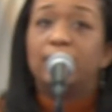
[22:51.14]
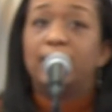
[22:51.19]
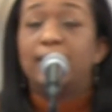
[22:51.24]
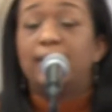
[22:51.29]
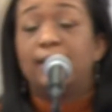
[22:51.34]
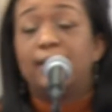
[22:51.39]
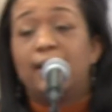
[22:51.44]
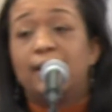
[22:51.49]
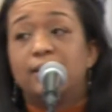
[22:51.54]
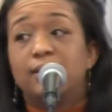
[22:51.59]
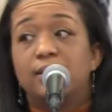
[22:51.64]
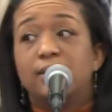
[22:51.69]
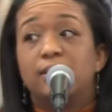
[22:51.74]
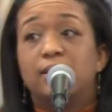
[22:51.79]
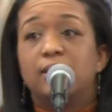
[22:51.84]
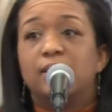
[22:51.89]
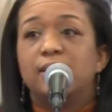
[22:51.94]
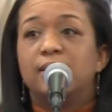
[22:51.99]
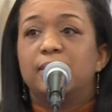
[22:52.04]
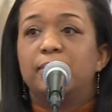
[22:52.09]
they can access
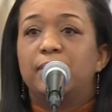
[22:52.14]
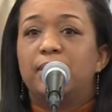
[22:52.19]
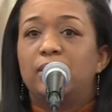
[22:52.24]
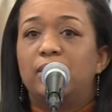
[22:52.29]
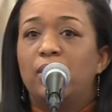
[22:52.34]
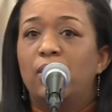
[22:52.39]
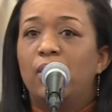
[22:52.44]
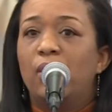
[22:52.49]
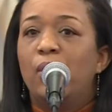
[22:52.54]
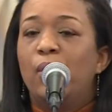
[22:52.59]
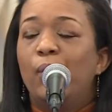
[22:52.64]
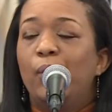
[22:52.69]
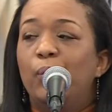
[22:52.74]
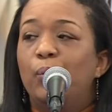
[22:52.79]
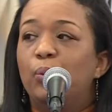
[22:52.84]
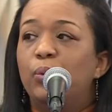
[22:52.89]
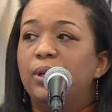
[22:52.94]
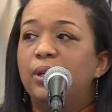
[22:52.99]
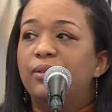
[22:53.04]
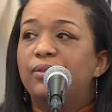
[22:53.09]
us. I mean,
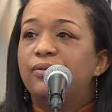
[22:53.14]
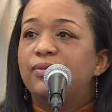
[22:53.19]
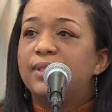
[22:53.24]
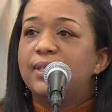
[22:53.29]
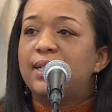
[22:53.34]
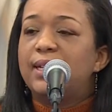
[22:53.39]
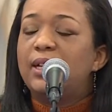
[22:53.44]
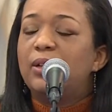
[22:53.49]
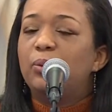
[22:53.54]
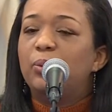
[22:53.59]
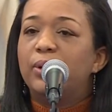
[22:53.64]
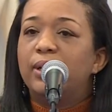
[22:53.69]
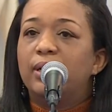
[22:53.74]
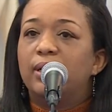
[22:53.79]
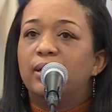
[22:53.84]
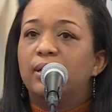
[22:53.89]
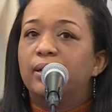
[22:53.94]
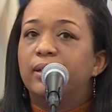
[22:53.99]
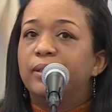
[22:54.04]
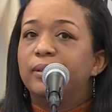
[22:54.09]
we've seen
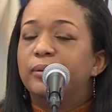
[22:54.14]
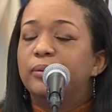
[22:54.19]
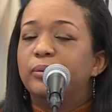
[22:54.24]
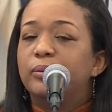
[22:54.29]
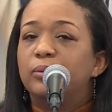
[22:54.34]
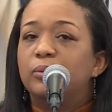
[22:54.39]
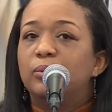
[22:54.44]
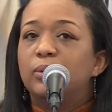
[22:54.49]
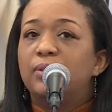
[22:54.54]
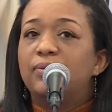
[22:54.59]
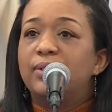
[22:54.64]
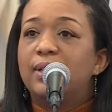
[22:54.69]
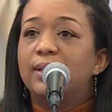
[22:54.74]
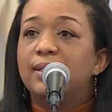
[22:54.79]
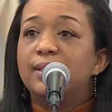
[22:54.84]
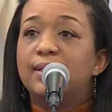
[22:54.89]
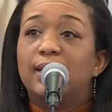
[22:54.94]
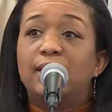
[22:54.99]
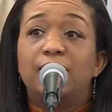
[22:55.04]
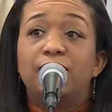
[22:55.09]
where we've
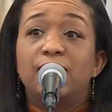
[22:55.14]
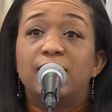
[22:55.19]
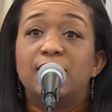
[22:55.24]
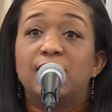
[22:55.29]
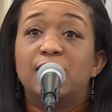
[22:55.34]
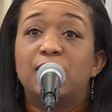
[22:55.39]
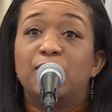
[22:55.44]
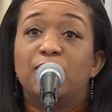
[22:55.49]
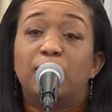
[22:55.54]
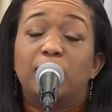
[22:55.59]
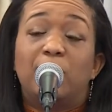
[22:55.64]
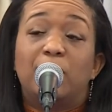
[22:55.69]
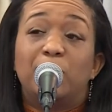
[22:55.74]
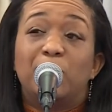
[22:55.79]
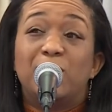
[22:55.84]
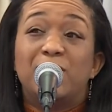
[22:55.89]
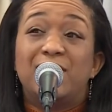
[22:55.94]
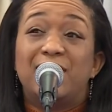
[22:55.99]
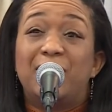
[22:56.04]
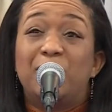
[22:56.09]
done televisits from
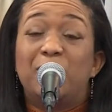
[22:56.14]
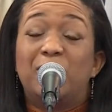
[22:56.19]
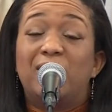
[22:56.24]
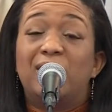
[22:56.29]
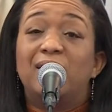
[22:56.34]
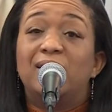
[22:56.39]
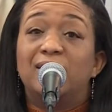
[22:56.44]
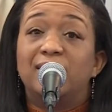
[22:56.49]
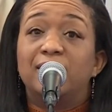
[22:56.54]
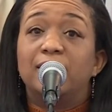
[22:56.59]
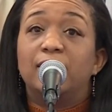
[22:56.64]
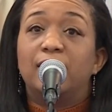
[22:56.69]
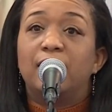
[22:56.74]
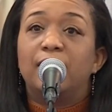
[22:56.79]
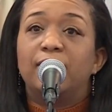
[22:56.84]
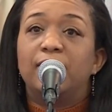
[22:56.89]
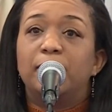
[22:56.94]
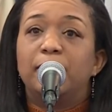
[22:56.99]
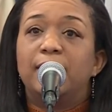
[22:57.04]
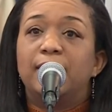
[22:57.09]
almost day one
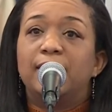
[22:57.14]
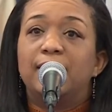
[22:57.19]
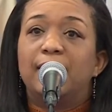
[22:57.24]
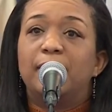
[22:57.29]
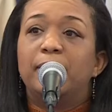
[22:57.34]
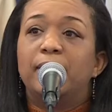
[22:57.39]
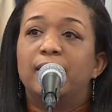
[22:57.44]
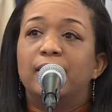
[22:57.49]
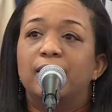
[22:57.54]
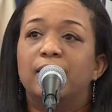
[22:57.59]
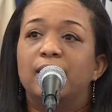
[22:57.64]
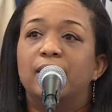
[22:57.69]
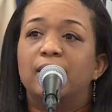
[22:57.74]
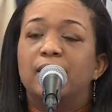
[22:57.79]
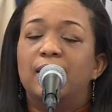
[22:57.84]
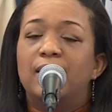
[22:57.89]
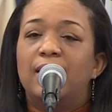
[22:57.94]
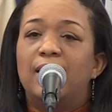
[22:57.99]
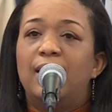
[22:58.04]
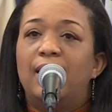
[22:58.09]
of the pandemic.
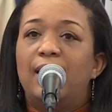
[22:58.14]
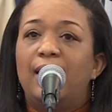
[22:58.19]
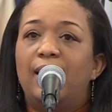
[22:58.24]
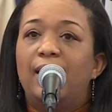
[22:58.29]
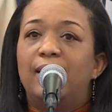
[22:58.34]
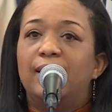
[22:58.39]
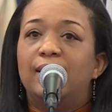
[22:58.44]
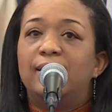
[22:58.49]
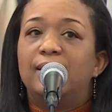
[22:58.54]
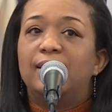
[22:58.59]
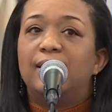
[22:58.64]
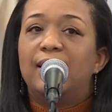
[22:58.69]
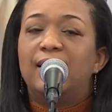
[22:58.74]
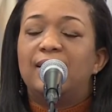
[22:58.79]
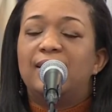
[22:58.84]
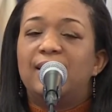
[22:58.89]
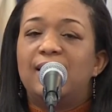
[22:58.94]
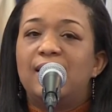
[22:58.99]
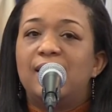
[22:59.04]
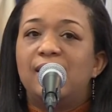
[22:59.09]
And I
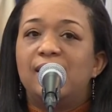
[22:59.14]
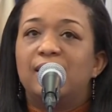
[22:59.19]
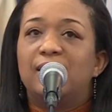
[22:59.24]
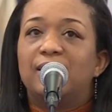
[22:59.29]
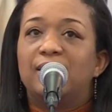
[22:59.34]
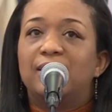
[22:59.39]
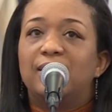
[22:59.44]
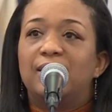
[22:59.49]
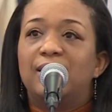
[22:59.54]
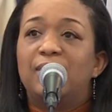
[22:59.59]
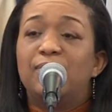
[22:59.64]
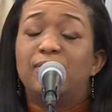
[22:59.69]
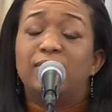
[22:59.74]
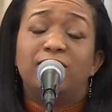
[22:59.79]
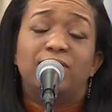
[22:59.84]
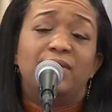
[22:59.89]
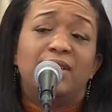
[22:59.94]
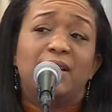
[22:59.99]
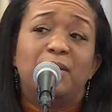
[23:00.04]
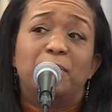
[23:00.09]
think
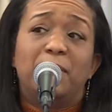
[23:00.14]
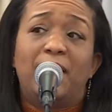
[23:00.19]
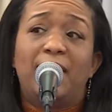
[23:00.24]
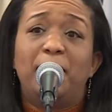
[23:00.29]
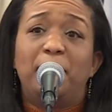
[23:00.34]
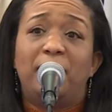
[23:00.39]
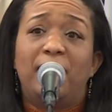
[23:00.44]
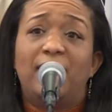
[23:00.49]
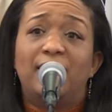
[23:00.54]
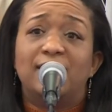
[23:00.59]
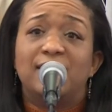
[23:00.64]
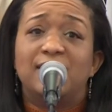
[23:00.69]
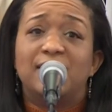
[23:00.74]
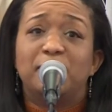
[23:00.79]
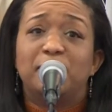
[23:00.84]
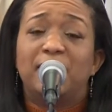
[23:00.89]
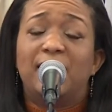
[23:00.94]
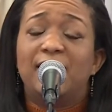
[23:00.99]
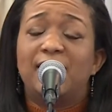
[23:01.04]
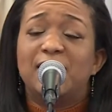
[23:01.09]
even in my practice, in
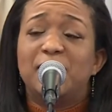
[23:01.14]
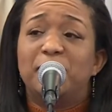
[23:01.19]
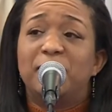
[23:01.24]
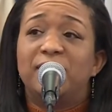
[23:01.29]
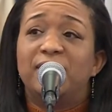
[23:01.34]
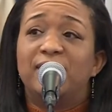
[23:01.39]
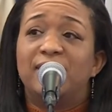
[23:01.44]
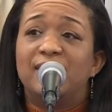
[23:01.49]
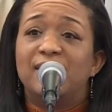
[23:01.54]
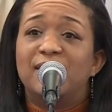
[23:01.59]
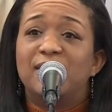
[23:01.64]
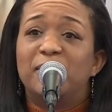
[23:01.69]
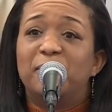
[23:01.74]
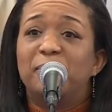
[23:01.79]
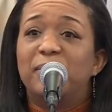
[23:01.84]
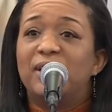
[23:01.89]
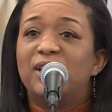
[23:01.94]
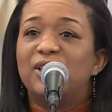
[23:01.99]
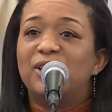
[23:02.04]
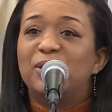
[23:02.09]
my experience, some
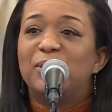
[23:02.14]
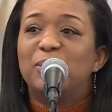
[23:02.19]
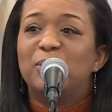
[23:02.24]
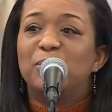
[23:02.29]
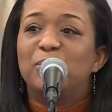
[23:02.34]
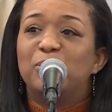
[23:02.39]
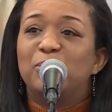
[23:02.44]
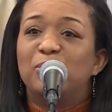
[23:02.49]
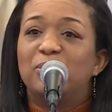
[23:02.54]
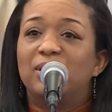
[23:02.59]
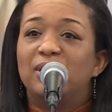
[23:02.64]
patients who